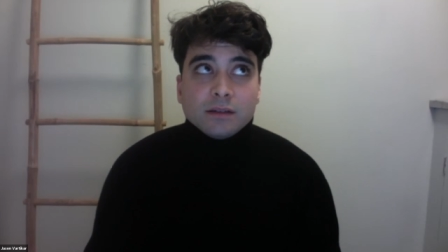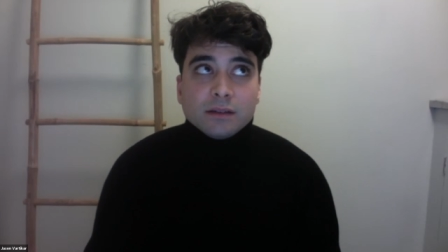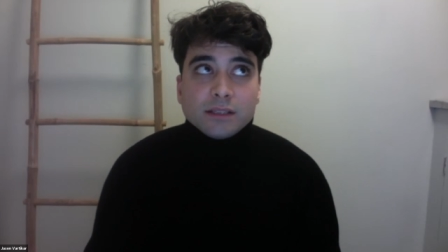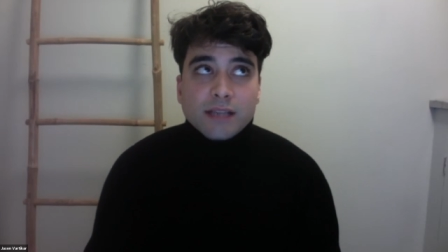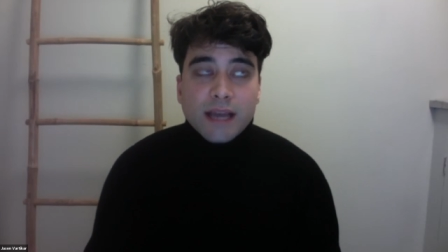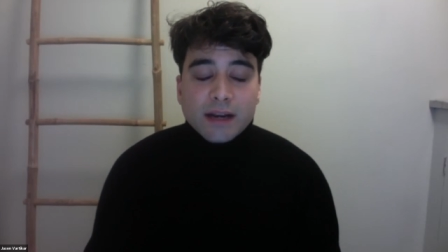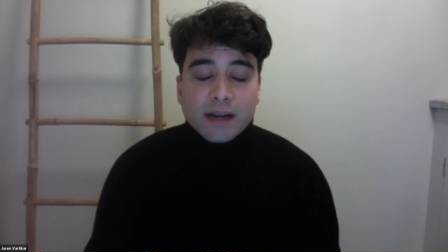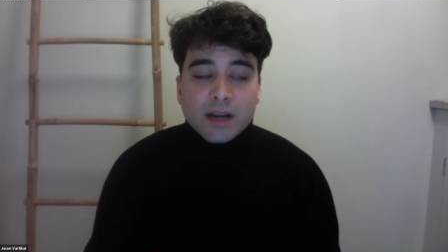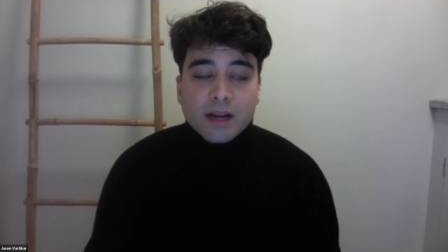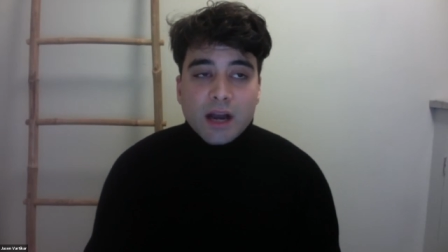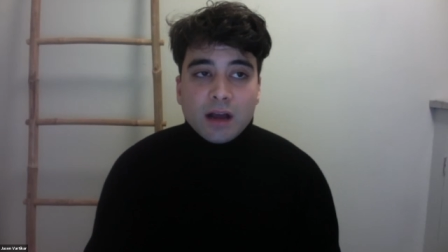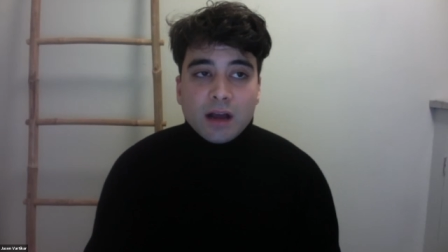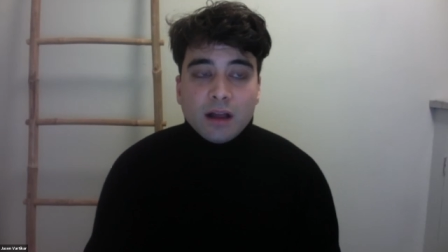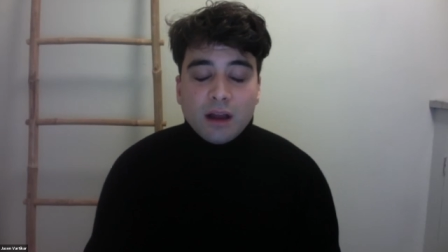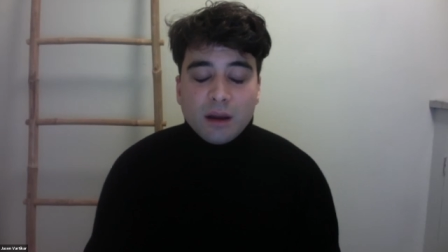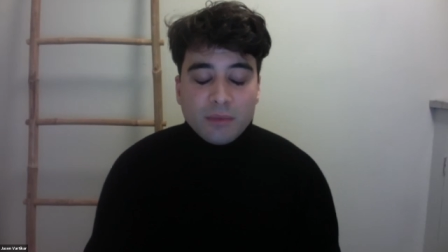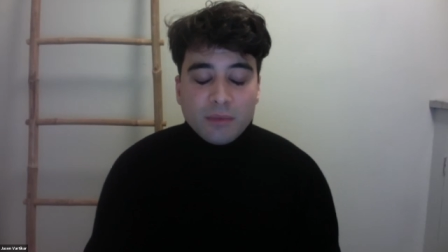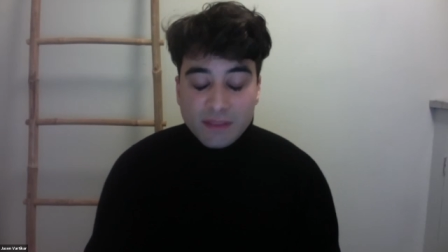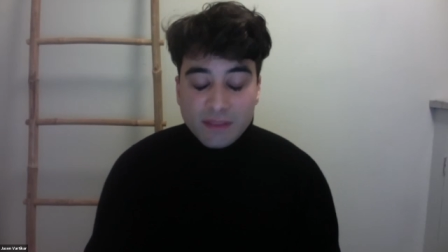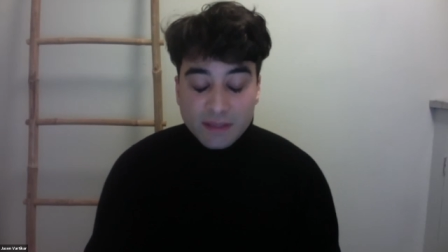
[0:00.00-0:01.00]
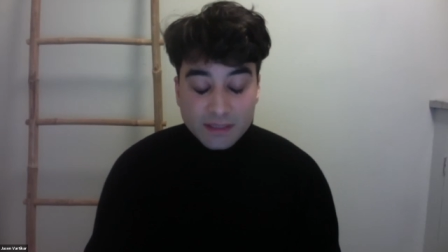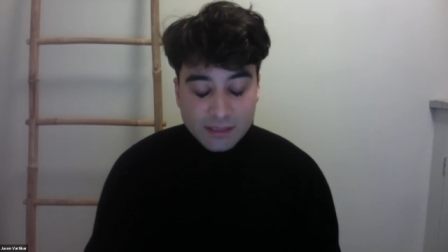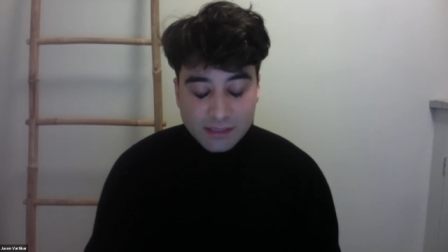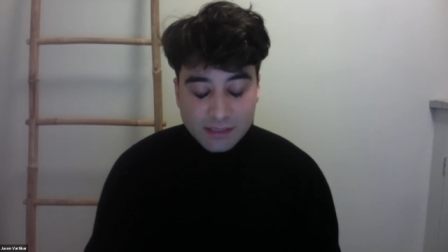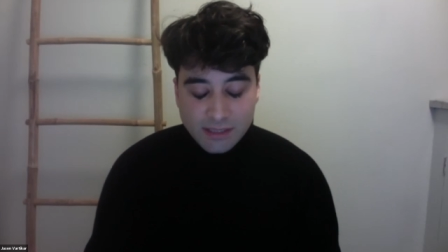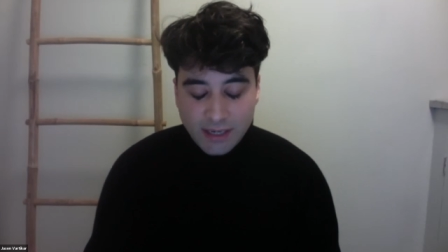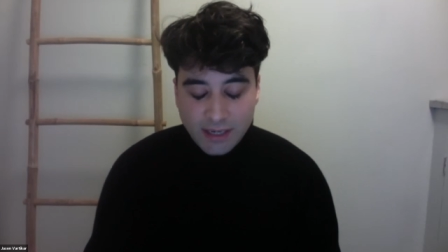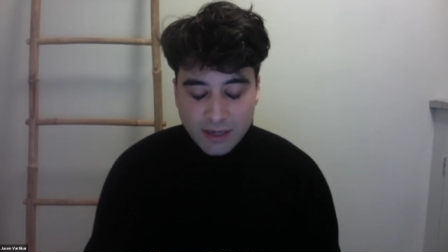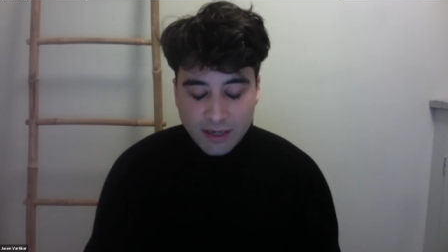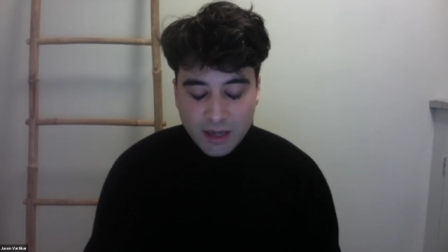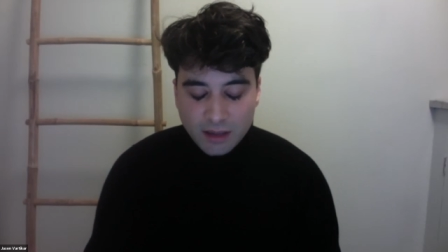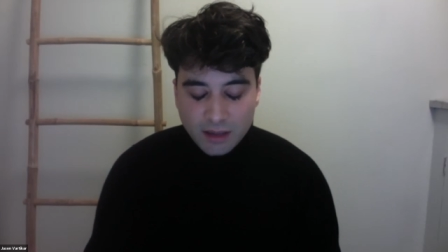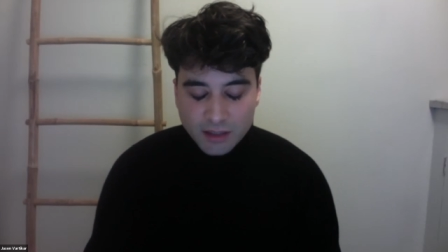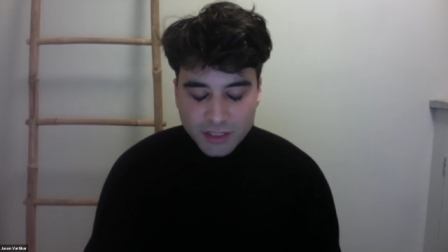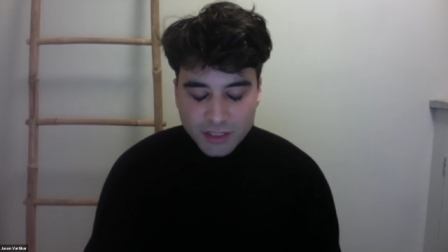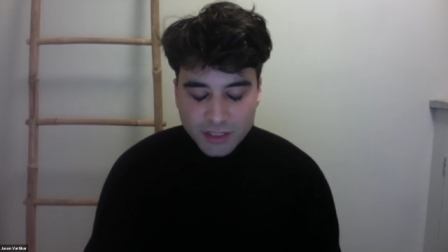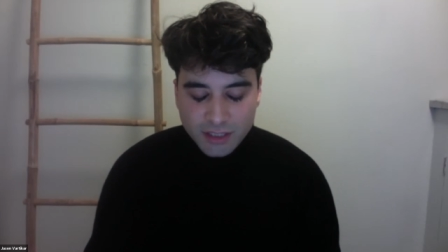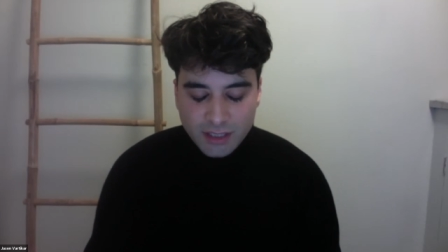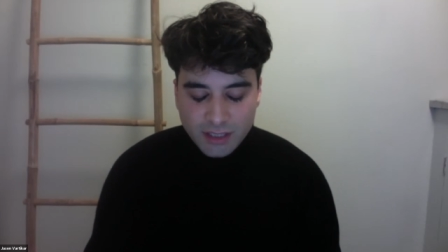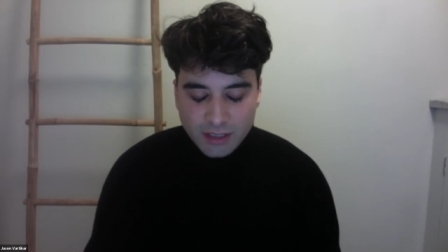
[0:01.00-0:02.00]
technology, I mean, this
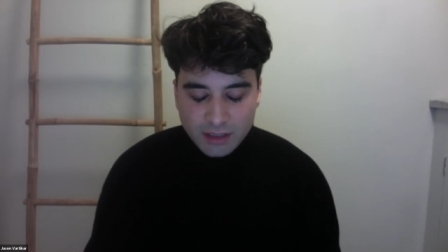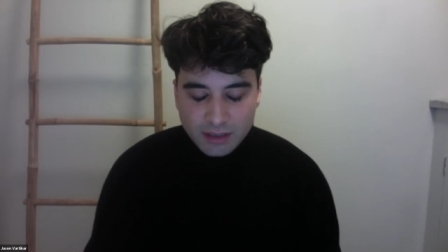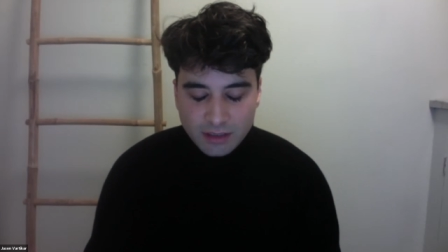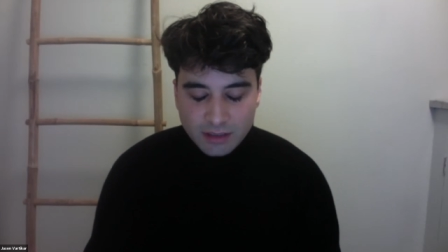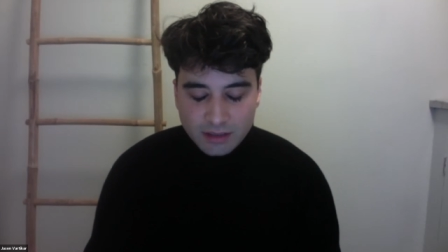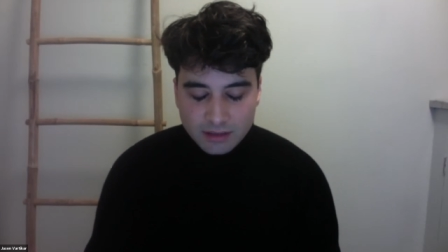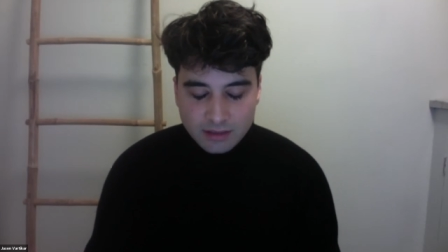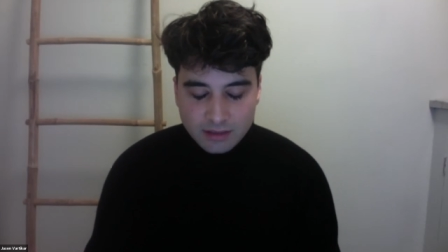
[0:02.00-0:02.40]
technology